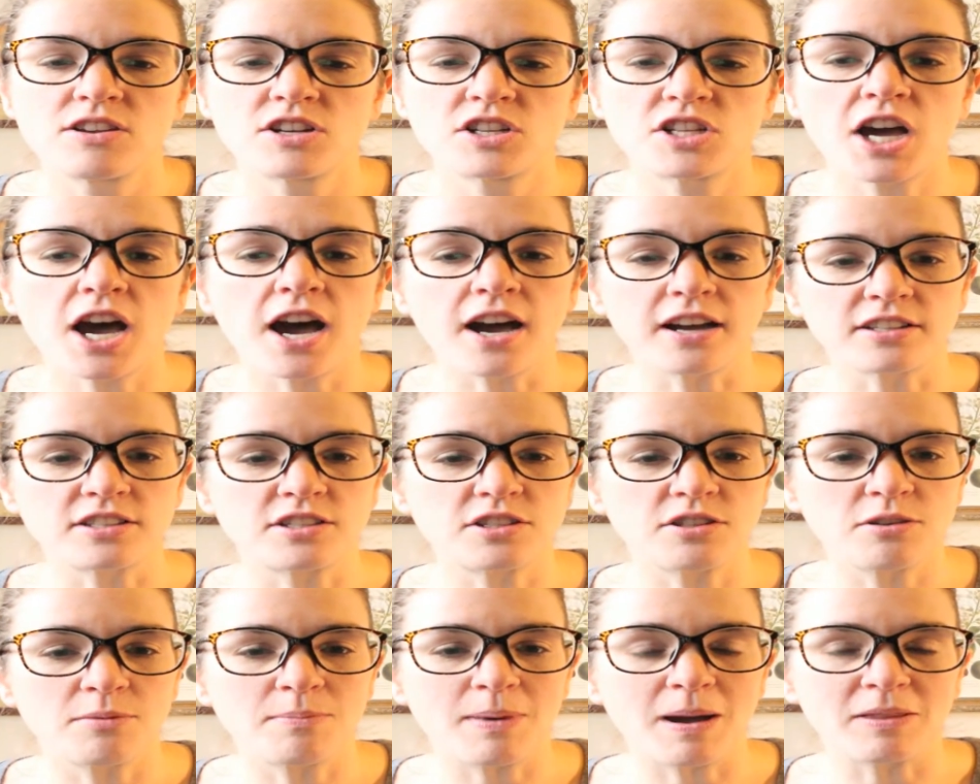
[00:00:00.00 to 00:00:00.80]
talked
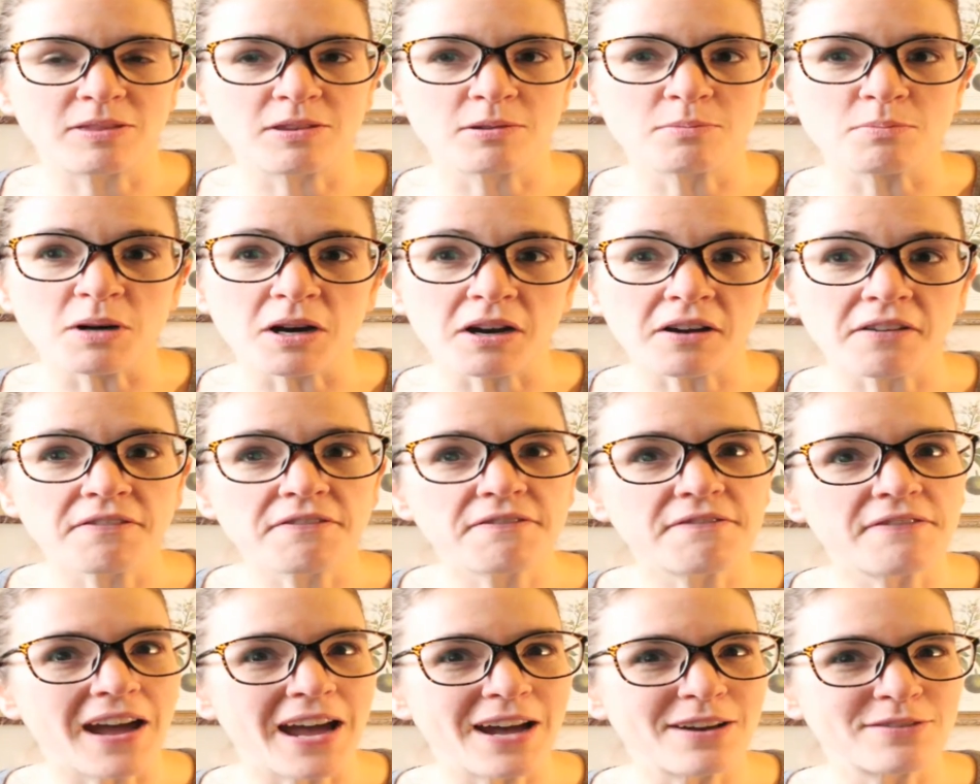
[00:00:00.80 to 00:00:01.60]
to about the book
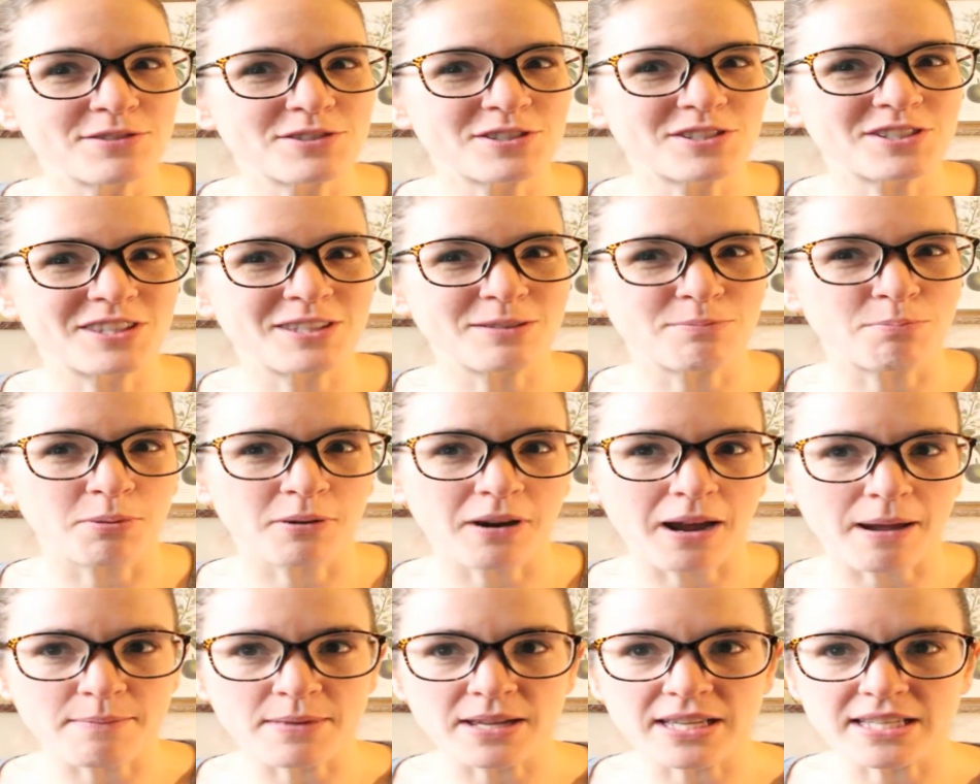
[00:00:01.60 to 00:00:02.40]
found the
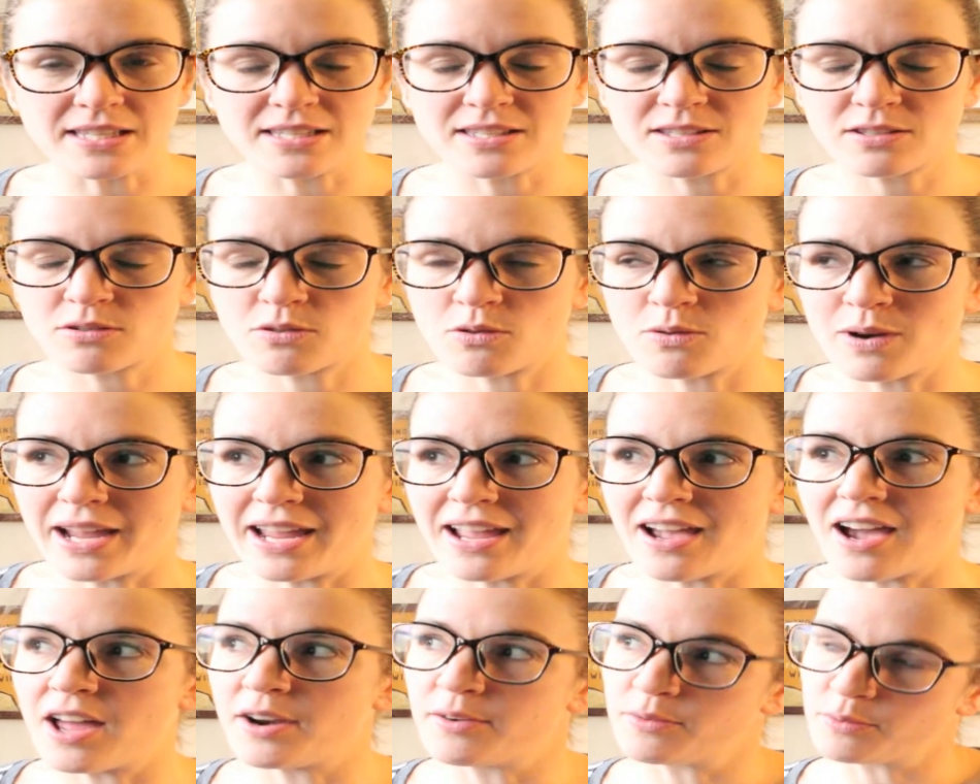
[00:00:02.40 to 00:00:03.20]
premise
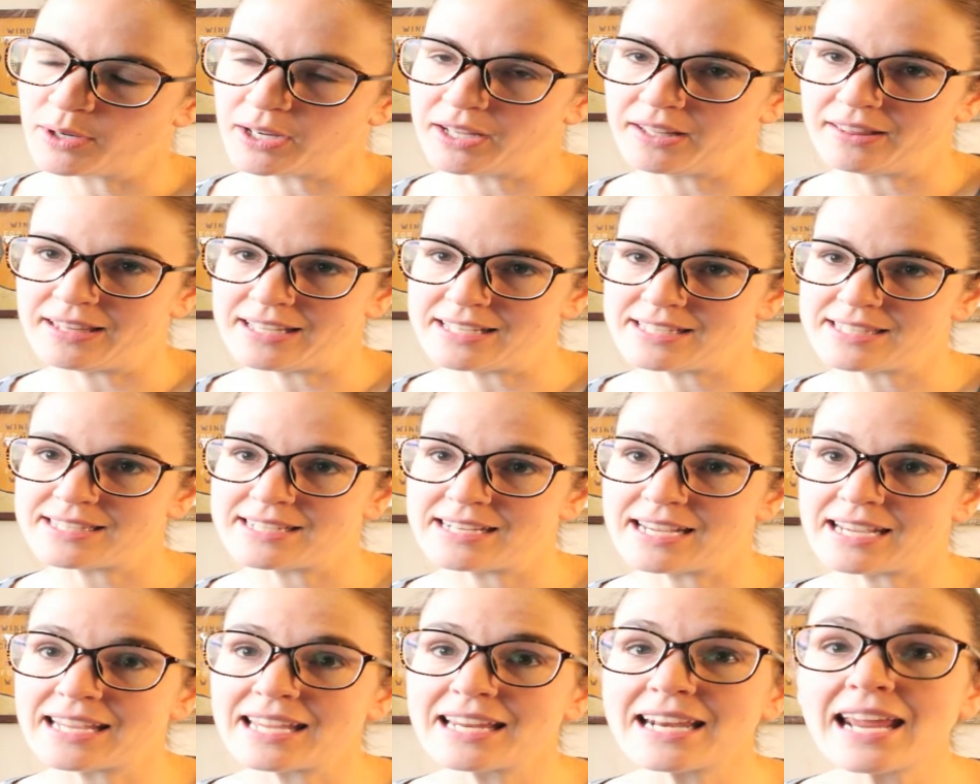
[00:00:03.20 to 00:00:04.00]
quite
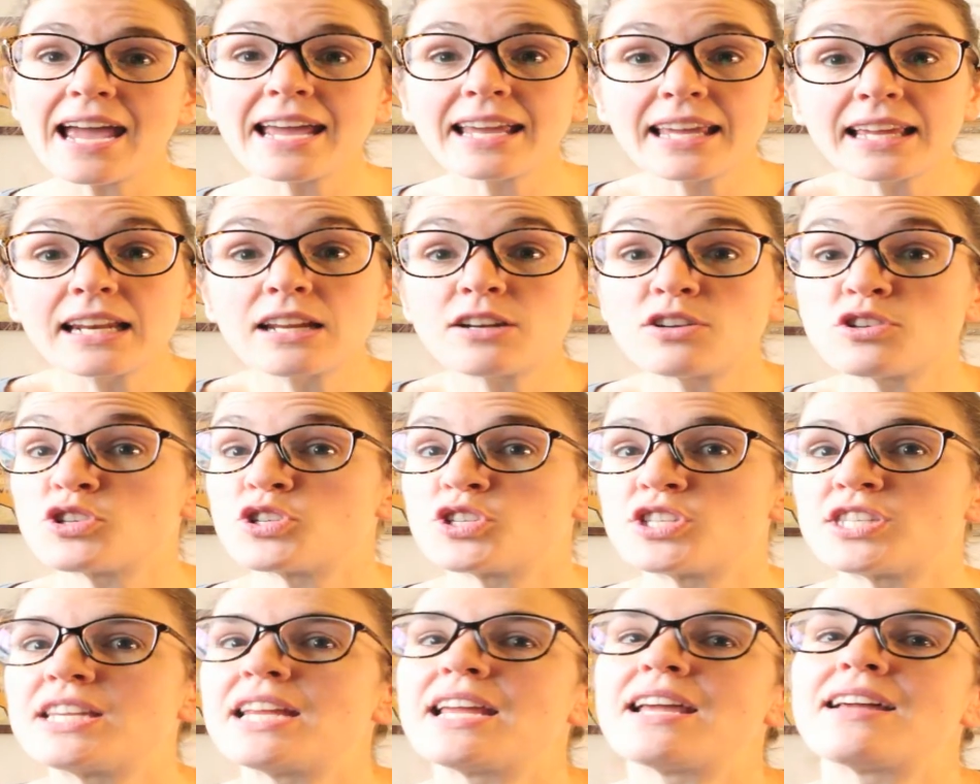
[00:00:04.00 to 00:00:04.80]
unrealistic, and I can
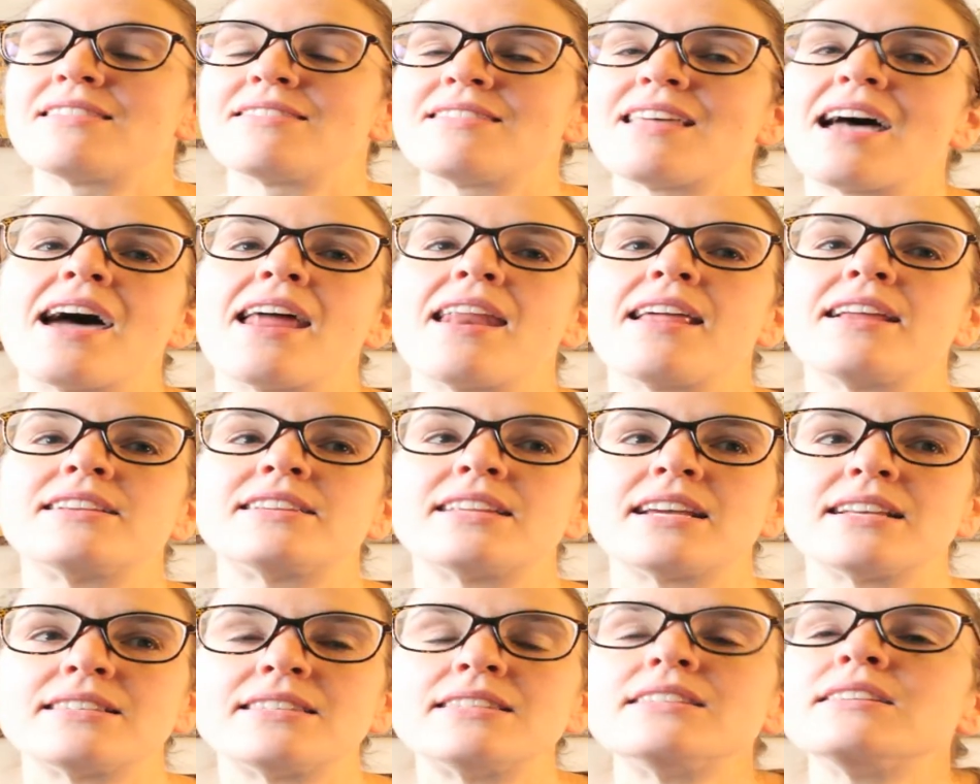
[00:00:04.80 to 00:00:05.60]
understand that. It
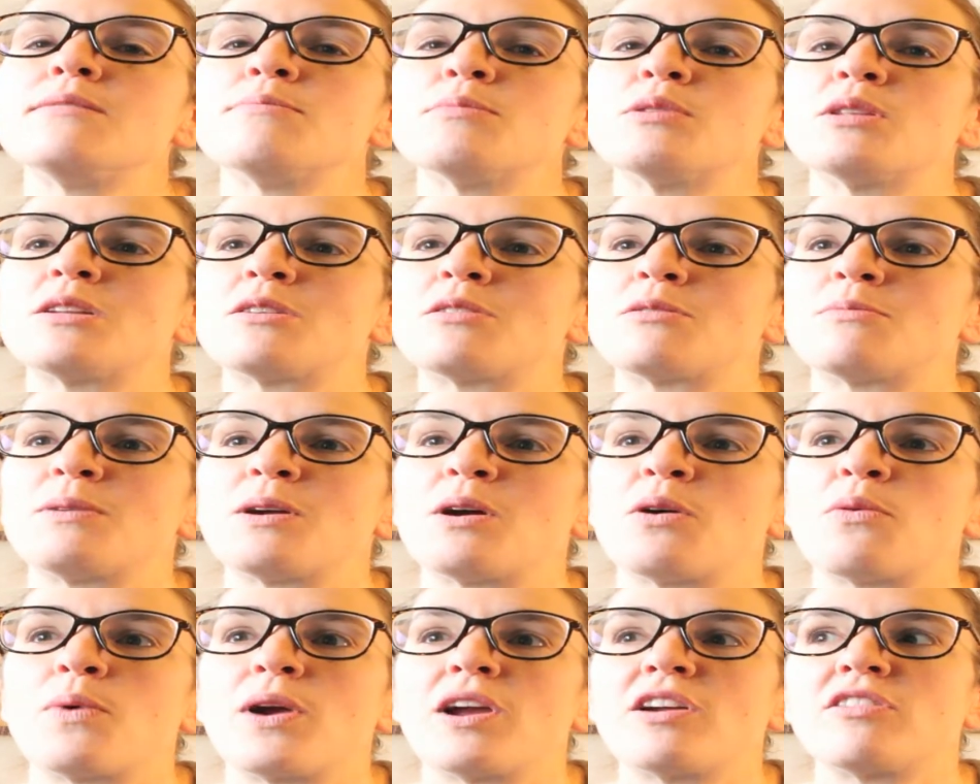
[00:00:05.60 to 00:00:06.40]
does seem a little
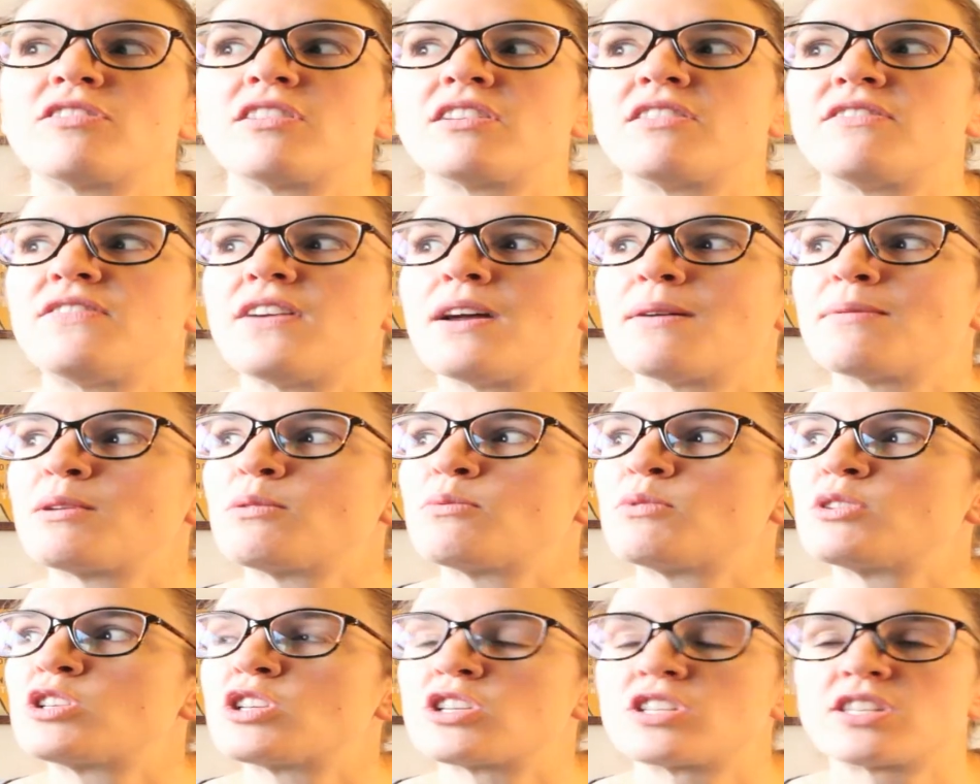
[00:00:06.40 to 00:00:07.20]
bit weird that a
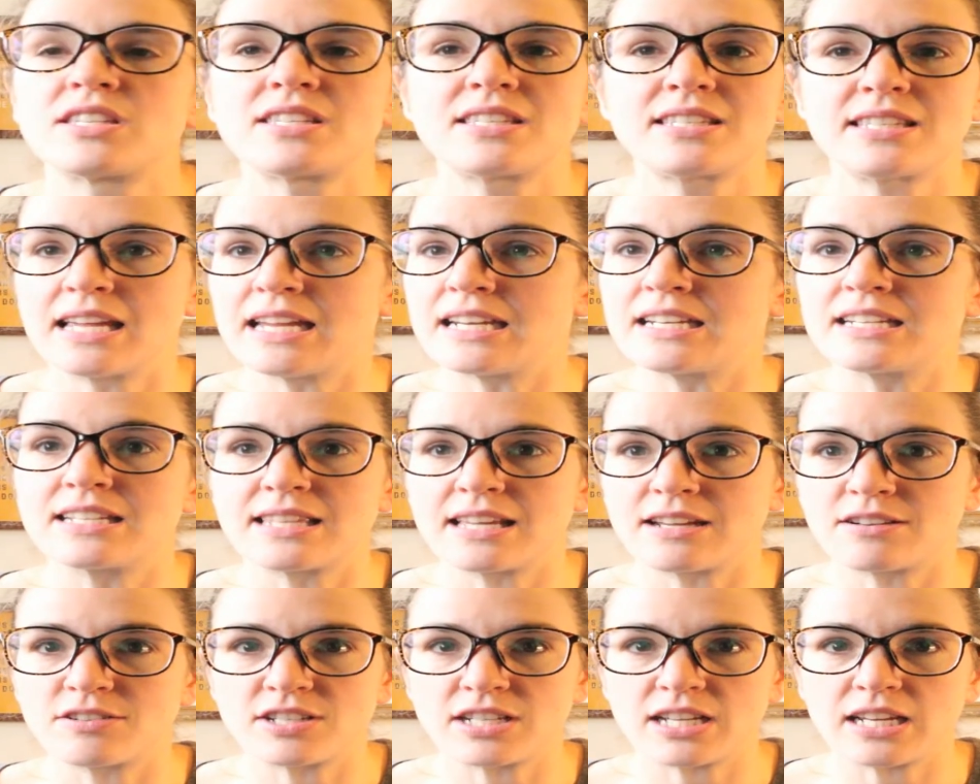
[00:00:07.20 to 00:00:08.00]
family would just send
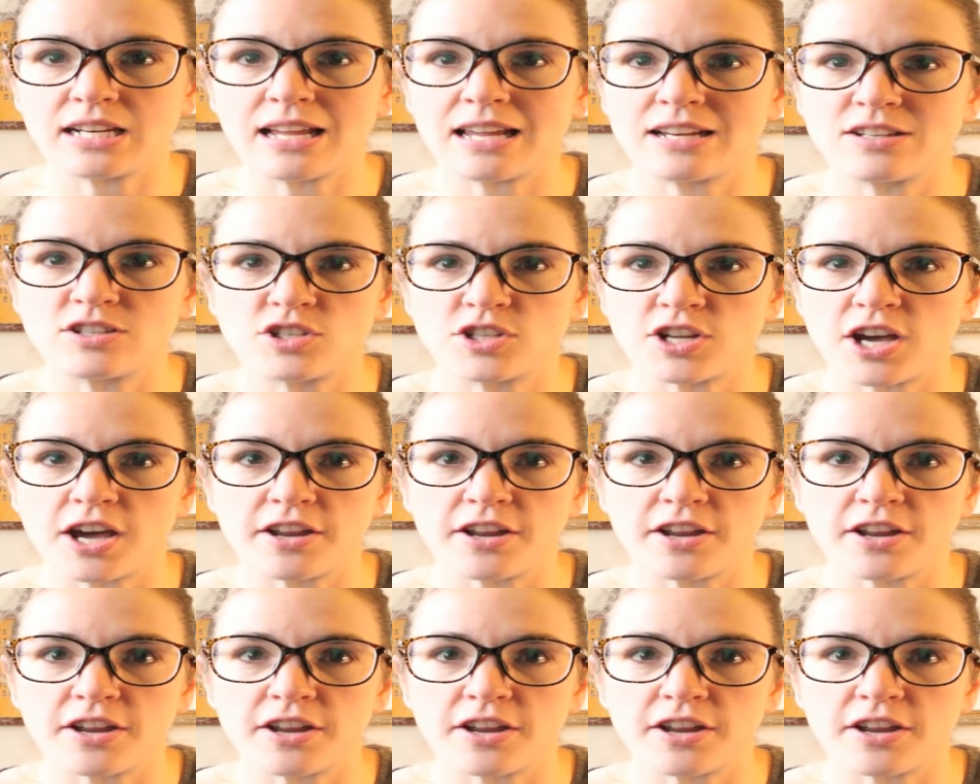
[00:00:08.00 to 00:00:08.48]
their teenage